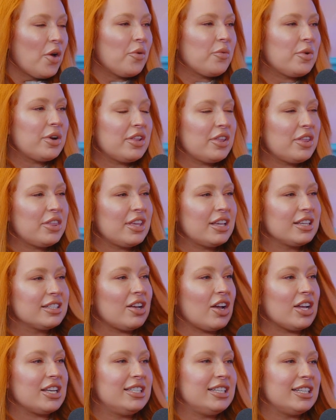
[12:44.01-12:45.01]
One of the things
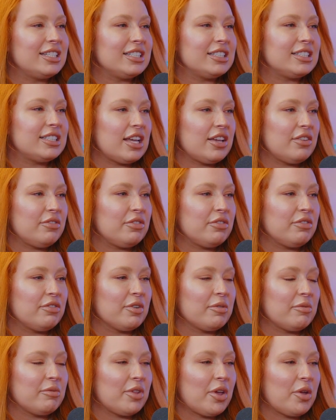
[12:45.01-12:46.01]
that I didn't save you
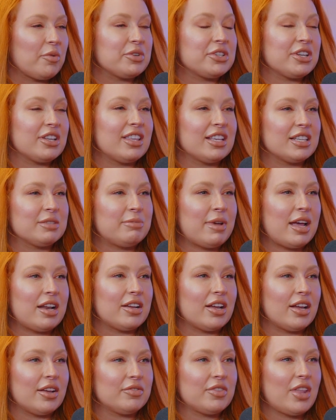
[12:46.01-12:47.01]
from though, which I think is better,